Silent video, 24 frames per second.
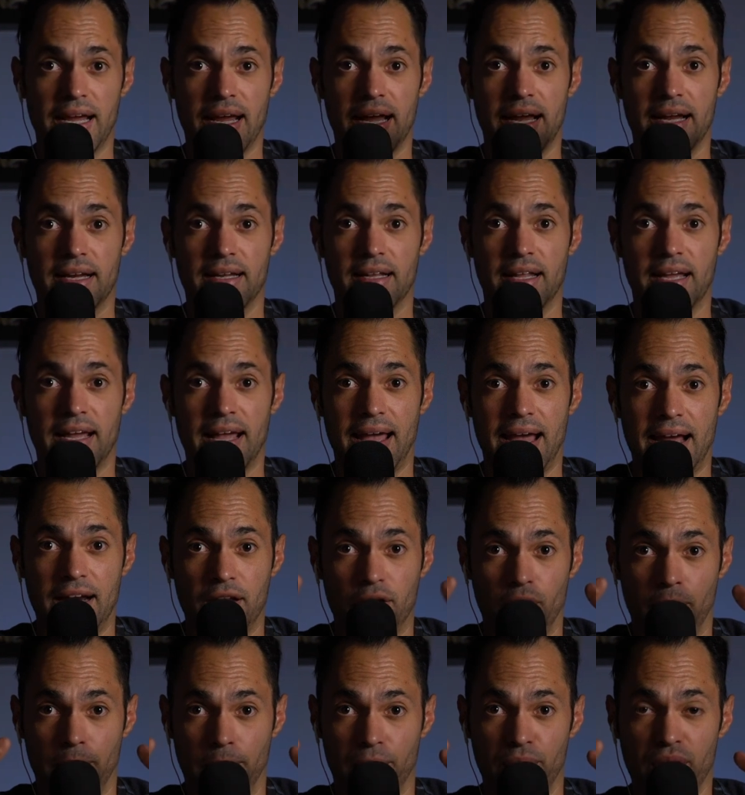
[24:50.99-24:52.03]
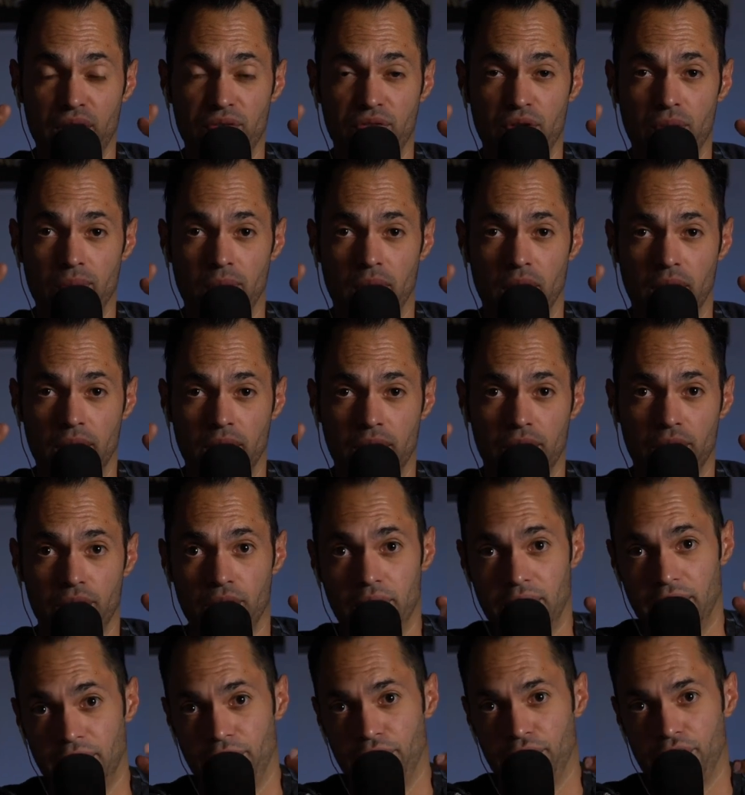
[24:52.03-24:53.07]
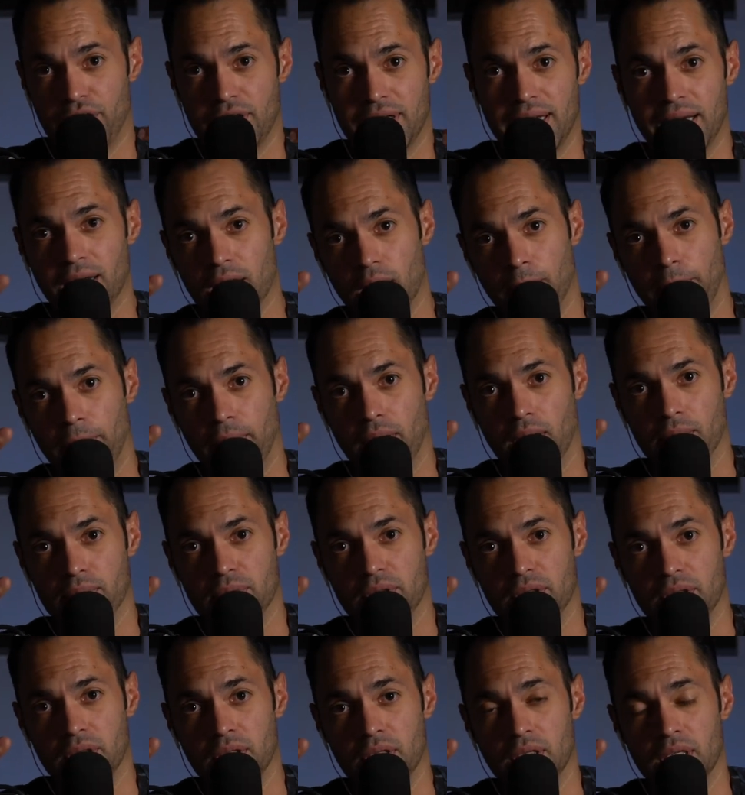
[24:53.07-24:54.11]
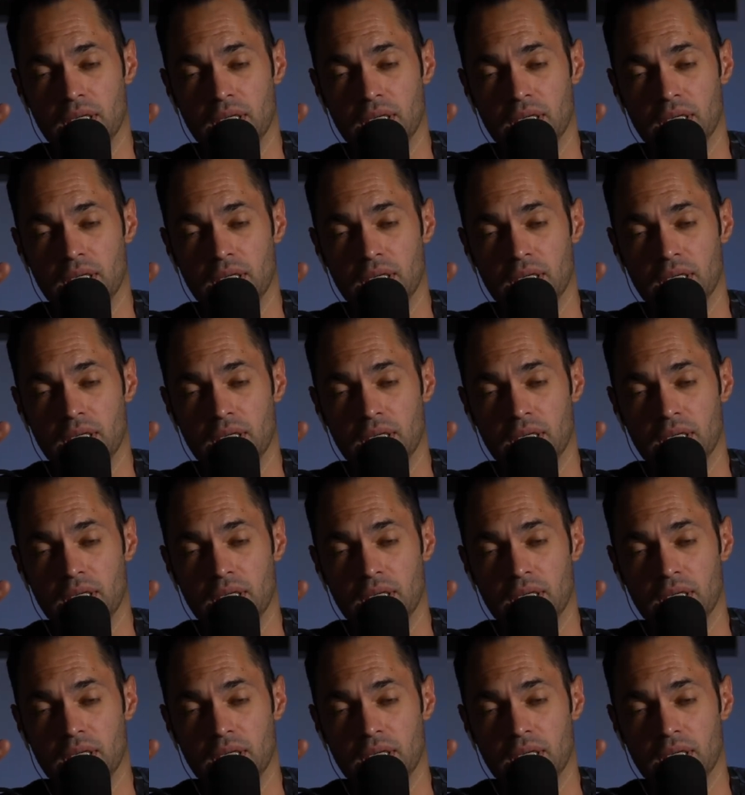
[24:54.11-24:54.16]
and they had their preview monitor in their teleprompter.